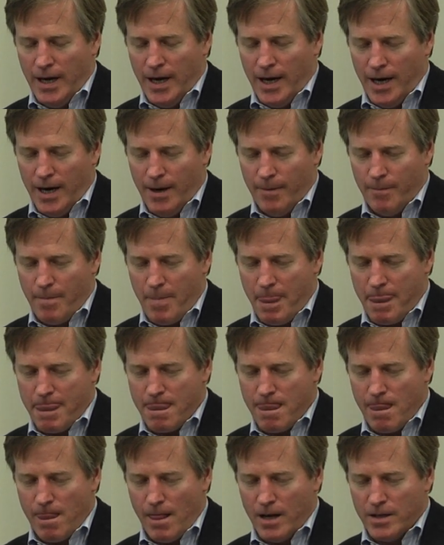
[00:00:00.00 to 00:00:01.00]
Um,
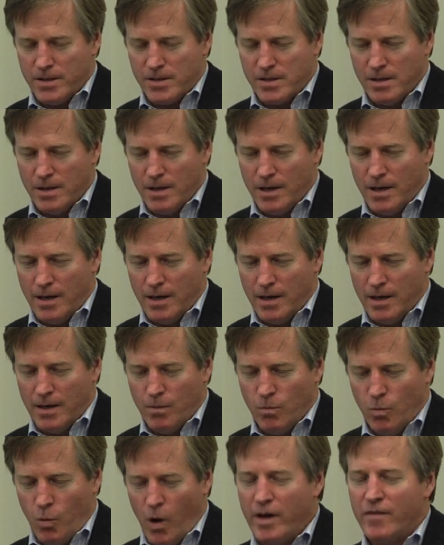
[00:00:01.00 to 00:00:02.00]

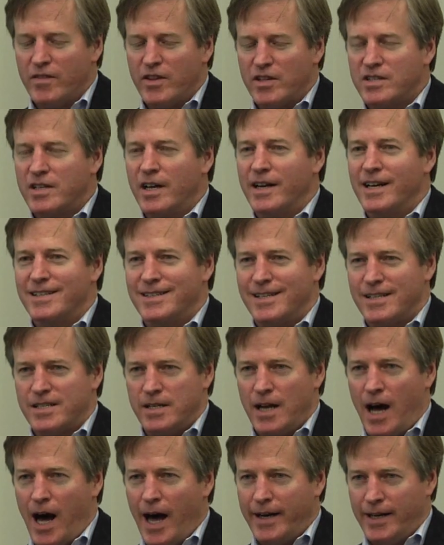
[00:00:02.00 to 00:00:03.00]
one of the studies that's
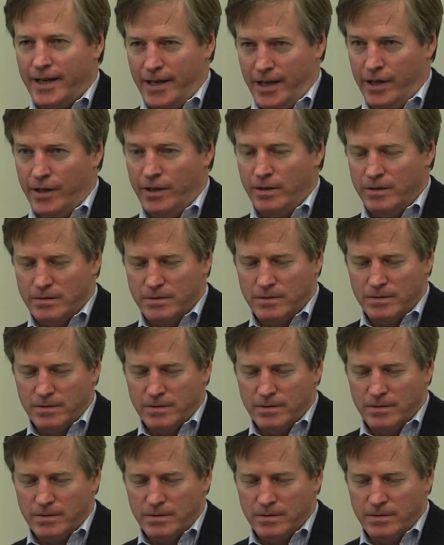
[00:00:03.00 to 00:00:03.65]
not in here,